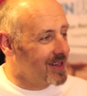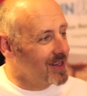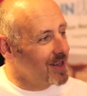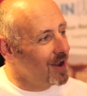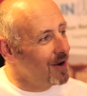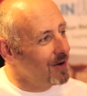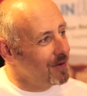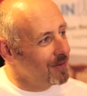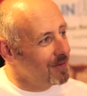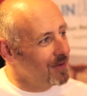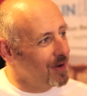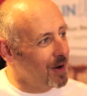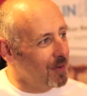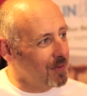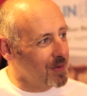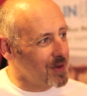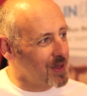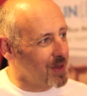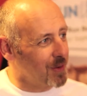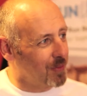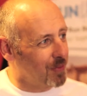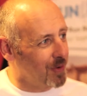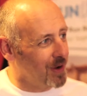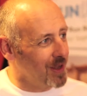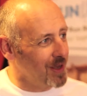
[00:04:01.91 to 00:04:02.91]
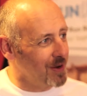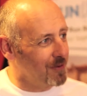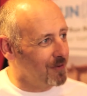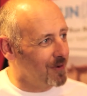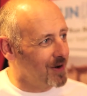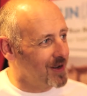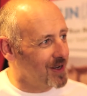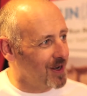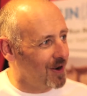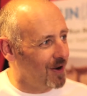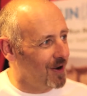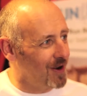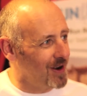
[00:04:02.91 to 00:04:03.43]
So numbers are brilliant.
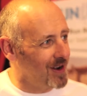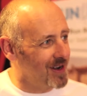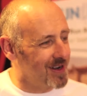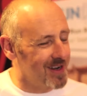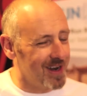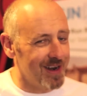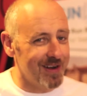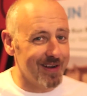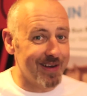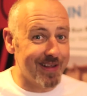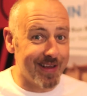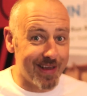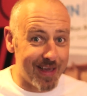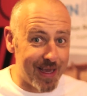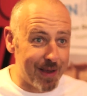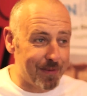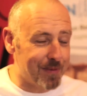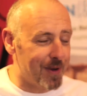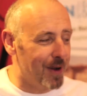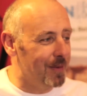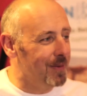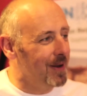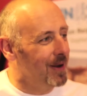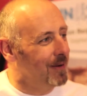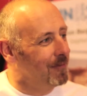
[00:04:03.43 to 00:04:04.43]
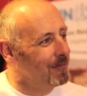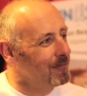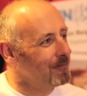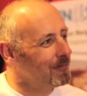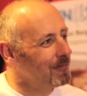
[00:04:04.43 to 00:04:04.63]
We're delighted, and keep coming.